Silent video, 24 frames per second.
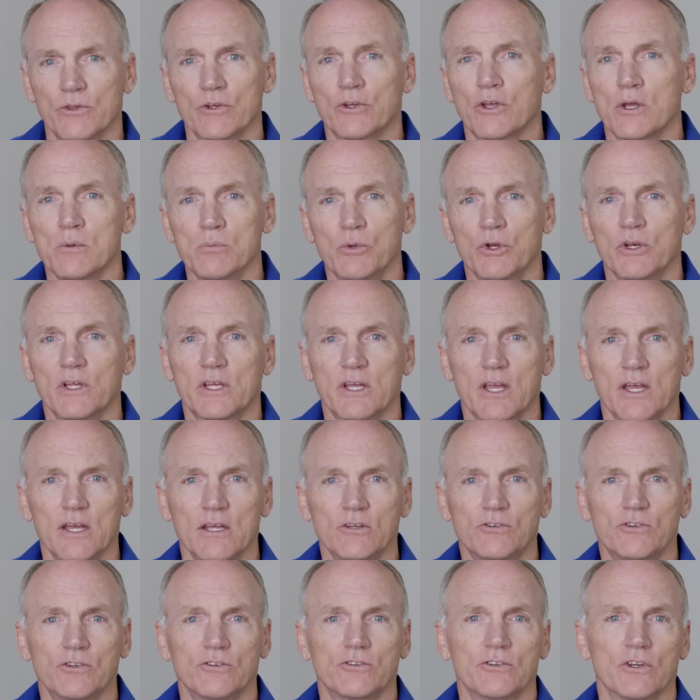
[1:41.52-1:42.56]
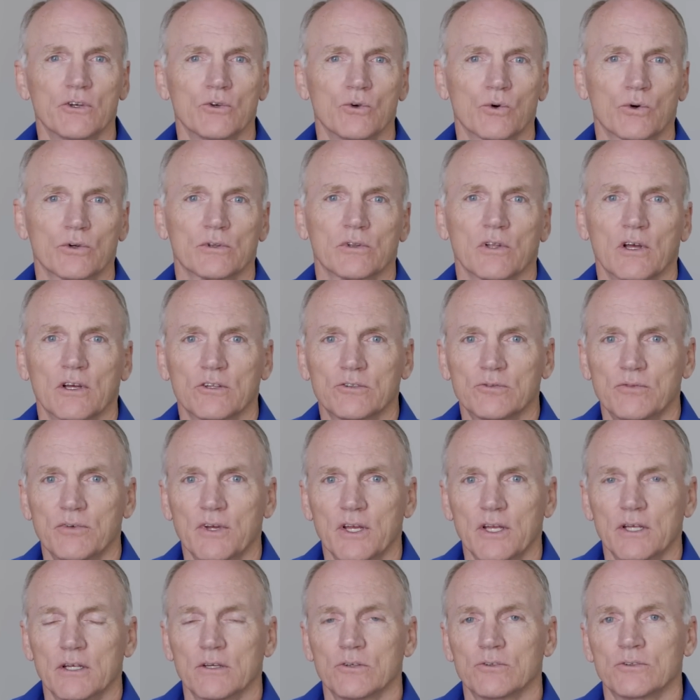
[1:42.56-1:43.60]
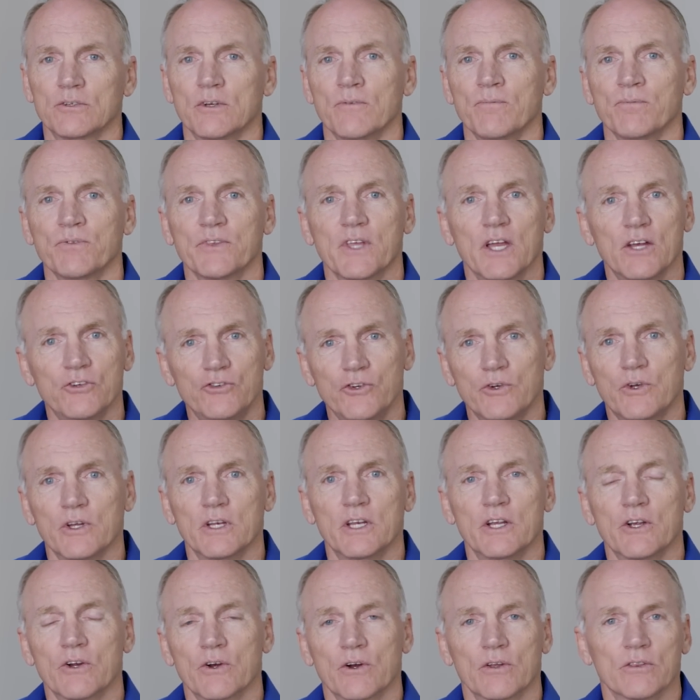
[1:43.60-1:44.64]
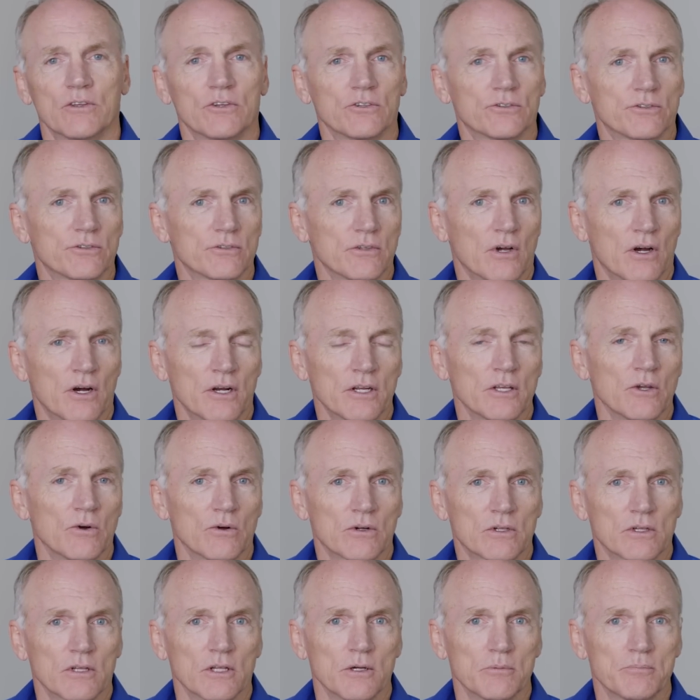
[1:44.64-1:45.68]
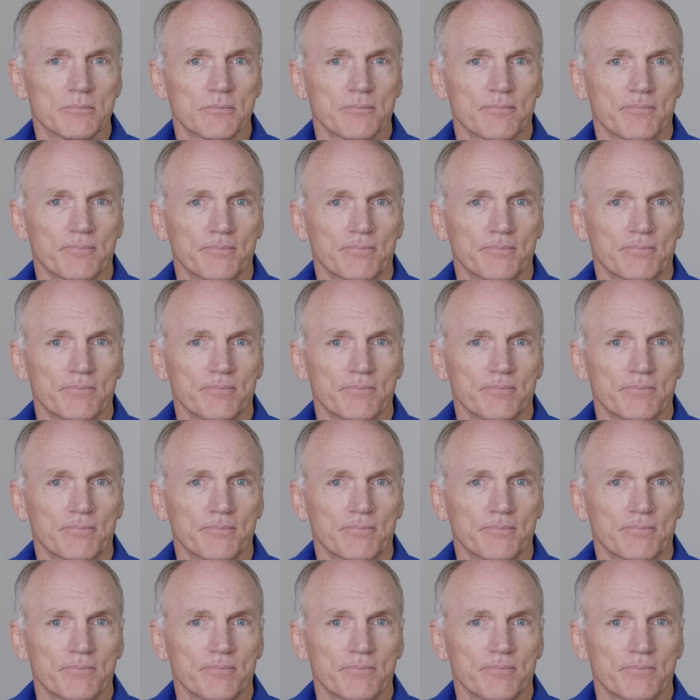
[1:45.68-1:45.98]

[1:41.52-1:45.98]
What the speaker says: the communications at North Las Vegas, as you can hear on this audio clip.